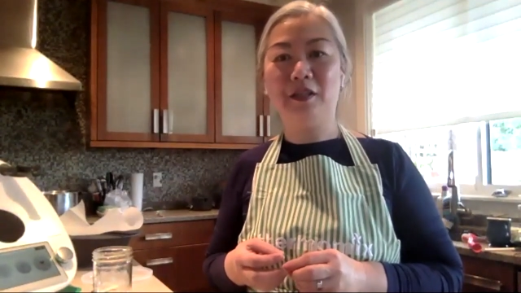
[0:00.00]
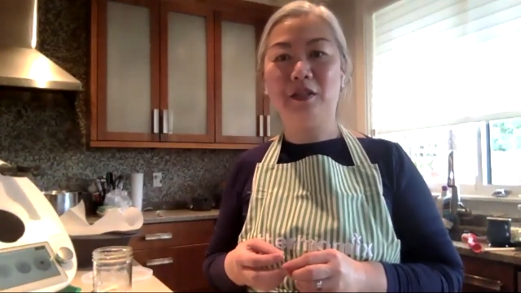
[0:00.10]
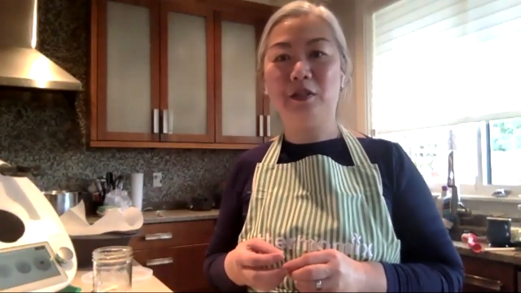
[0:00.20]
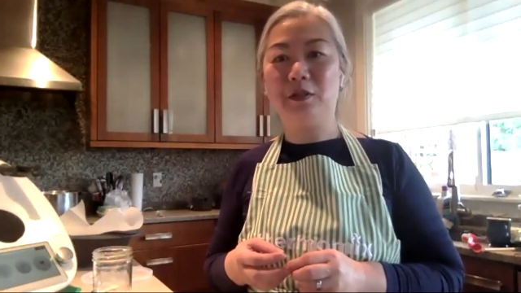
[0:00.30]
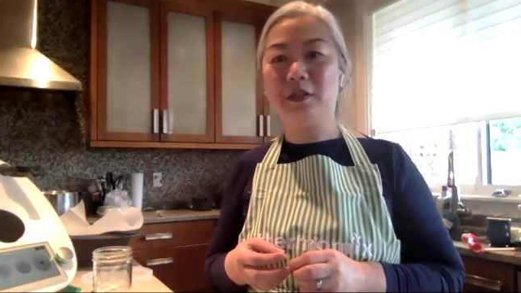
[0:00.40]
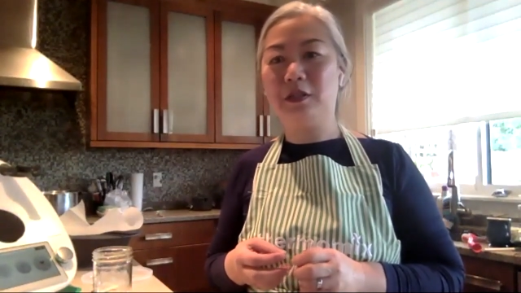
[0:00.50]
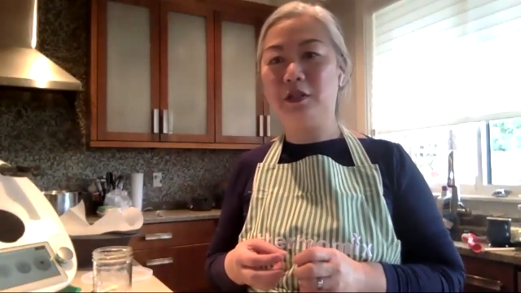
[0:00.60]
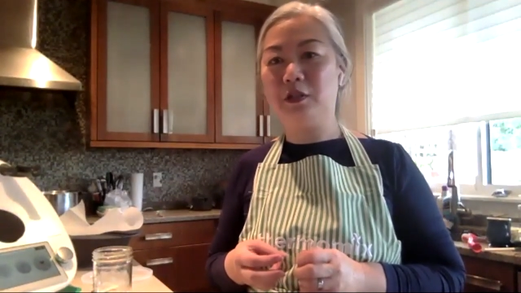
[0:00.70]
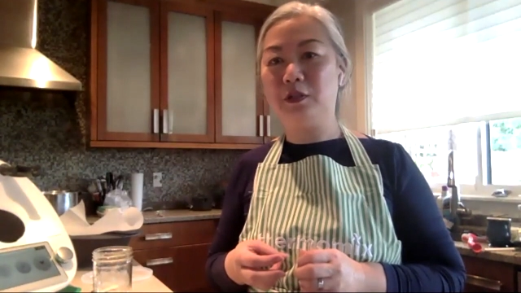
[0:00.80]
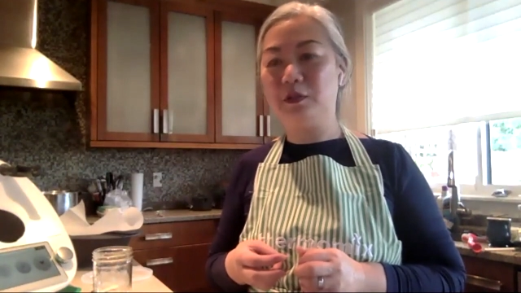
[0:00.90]
You
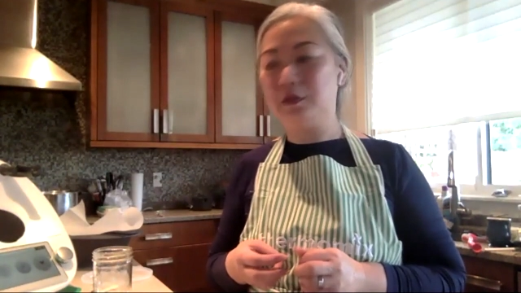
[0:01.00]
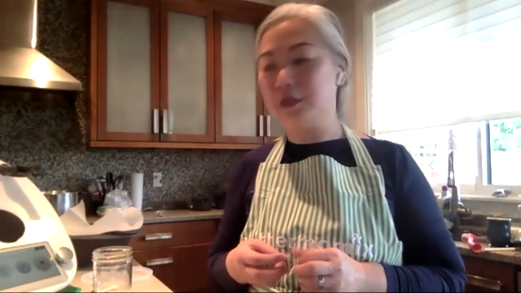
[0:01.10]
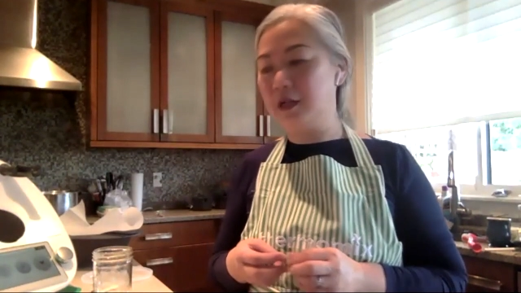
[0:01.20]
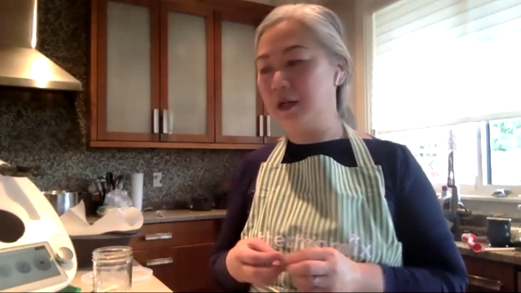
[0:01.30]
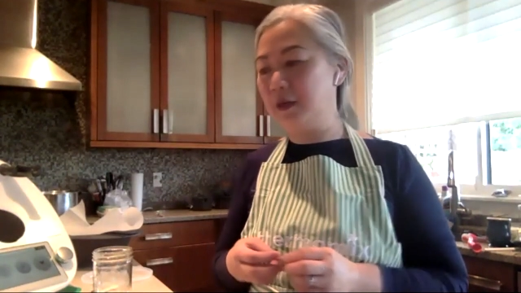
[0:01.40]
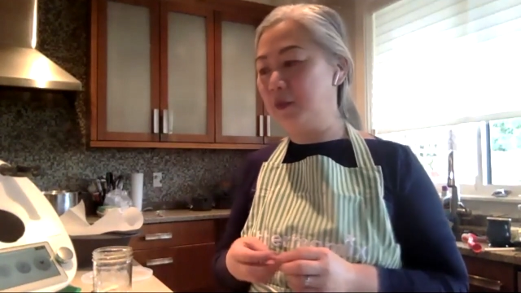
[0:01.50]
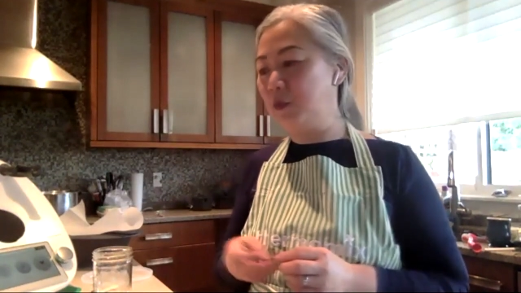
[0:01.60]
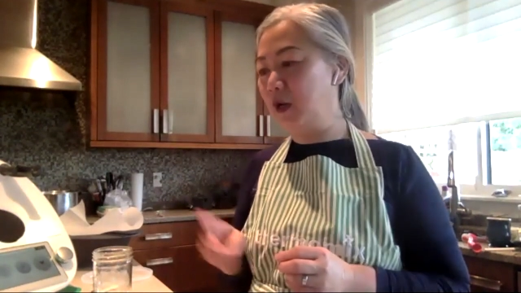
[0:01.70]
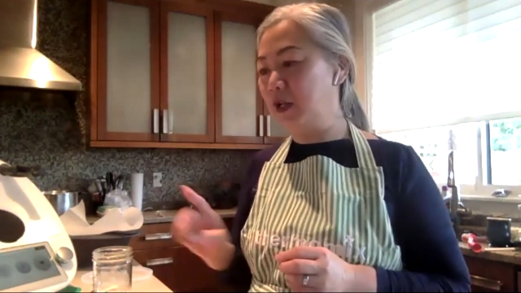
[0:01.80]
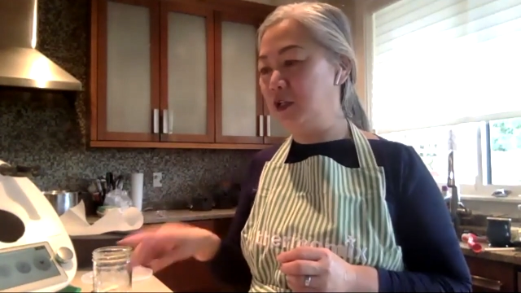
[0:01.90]
can use,
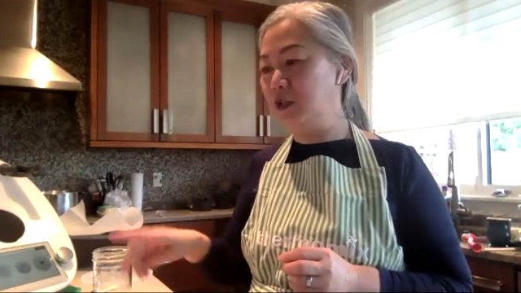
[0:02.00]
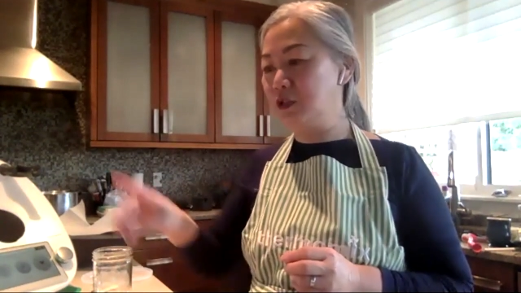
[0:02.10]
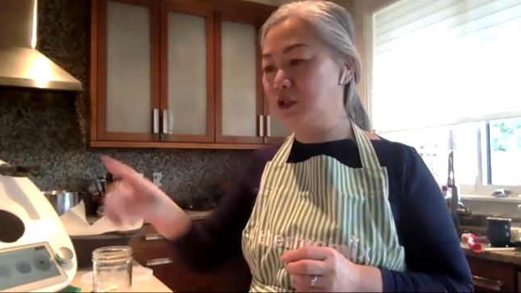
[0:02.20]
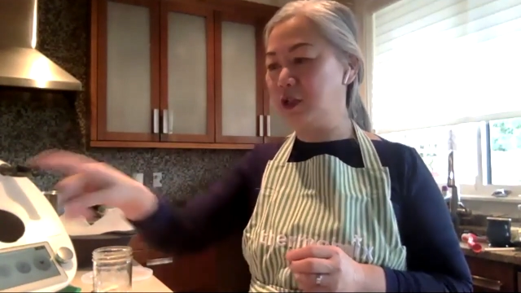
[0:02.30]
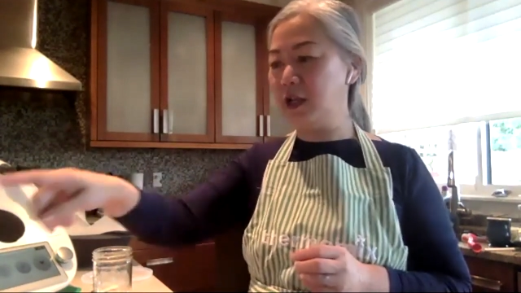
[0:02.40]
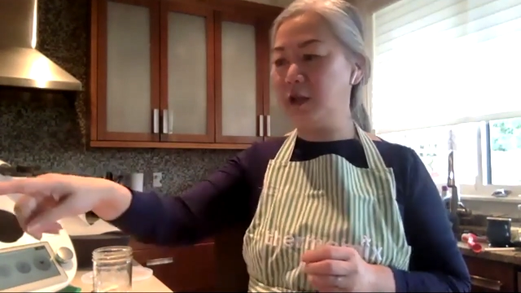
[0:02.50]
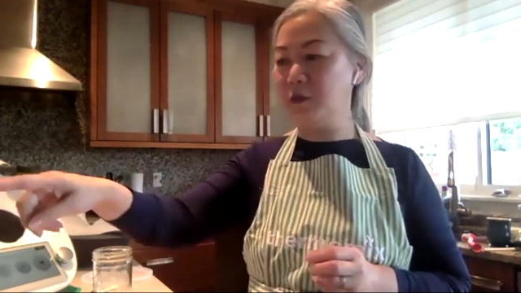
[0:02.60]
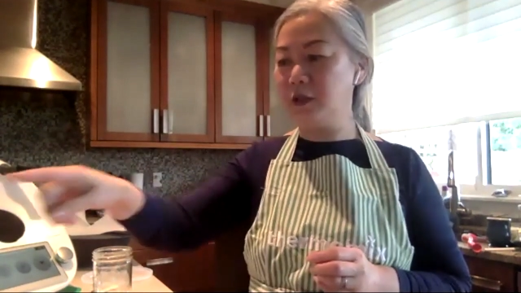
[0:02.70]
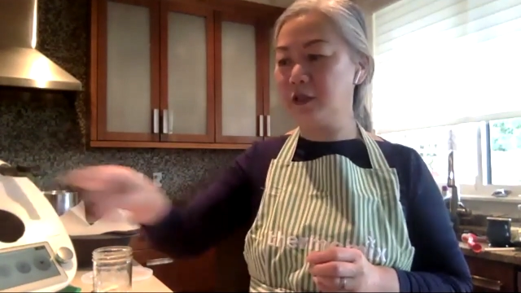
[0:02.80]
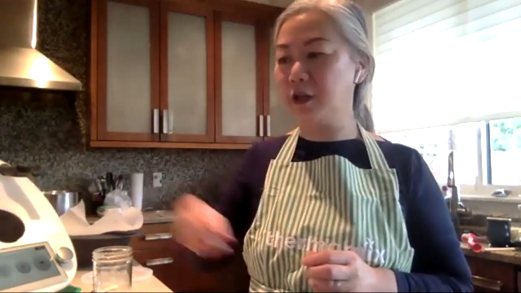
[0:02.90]
what I used today
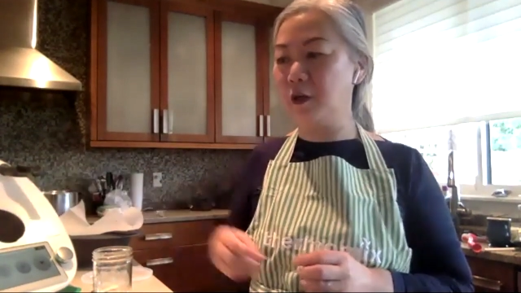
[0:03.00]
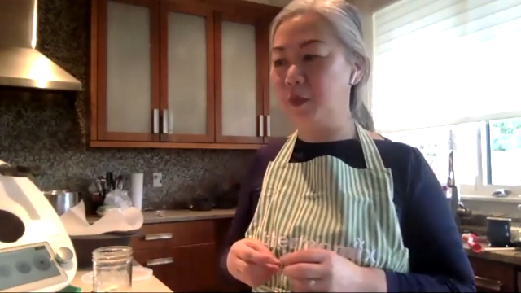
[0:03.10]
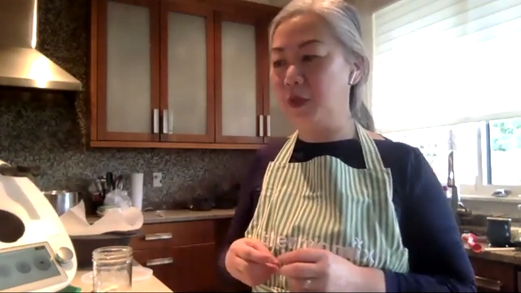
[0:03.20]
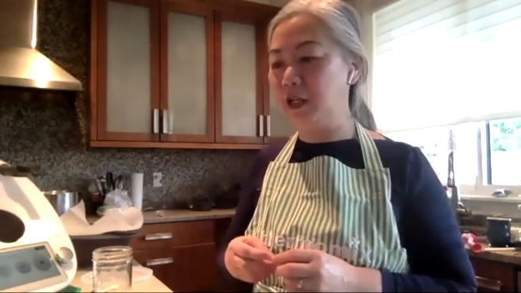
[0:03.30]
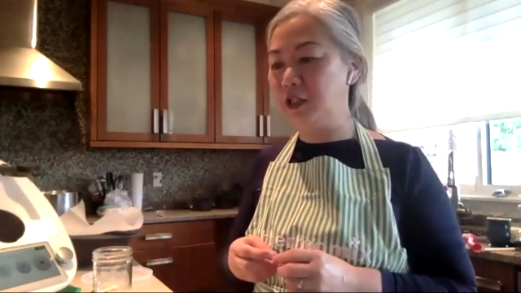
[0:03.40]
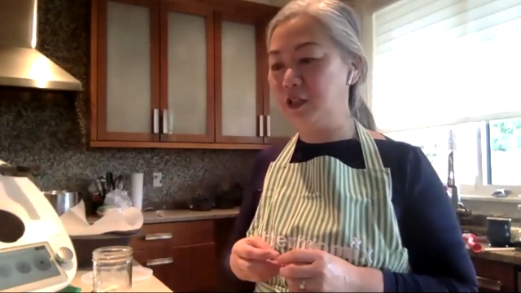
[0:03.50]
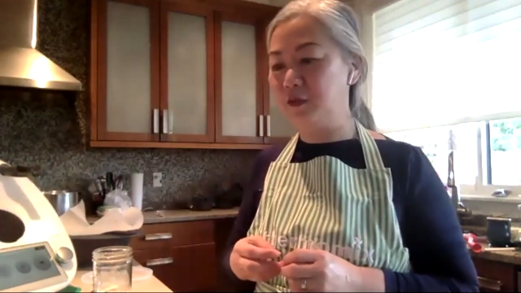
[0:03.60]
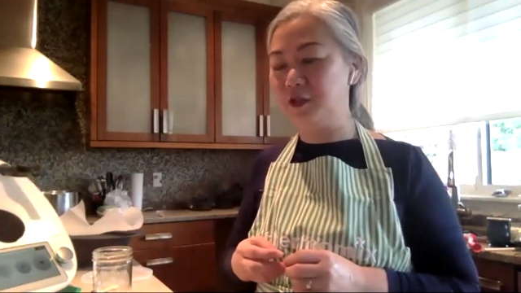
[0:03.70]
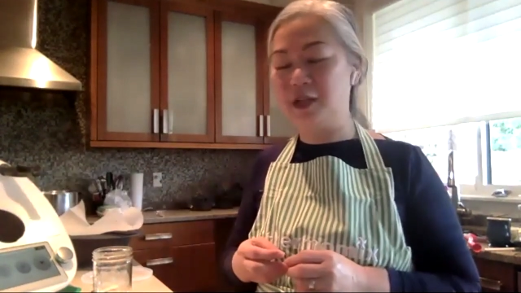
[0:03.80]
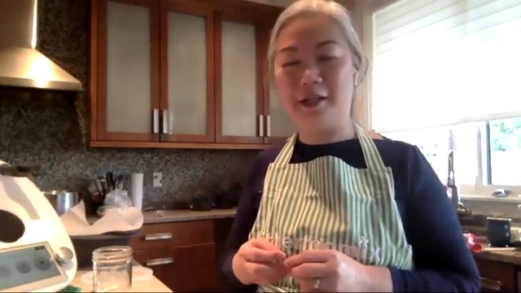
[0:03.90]
was a combination
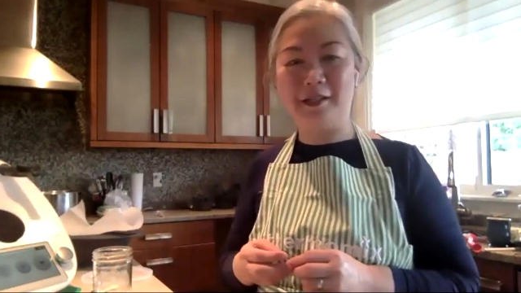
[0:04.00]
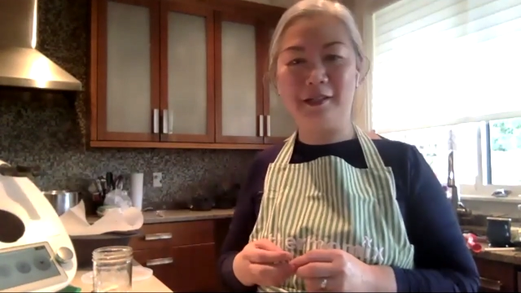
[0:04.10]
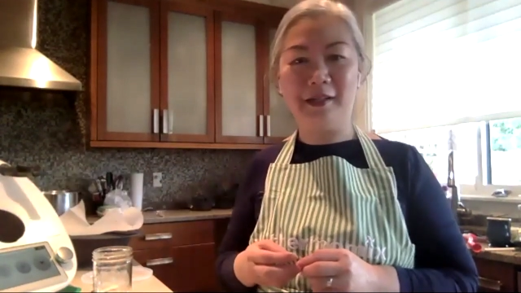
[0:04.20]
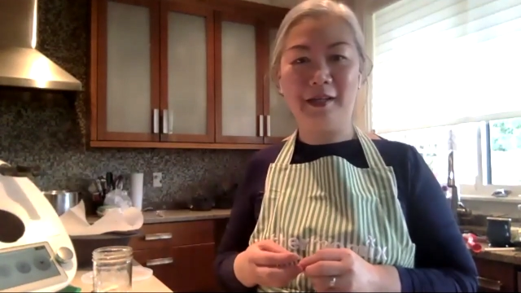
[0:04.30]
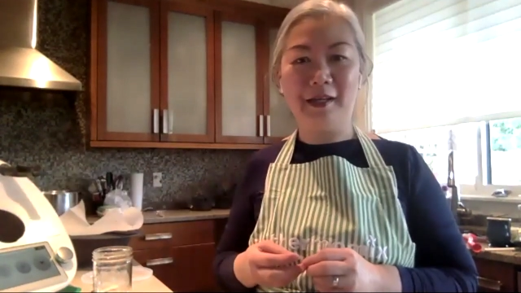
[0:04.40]
of cheddar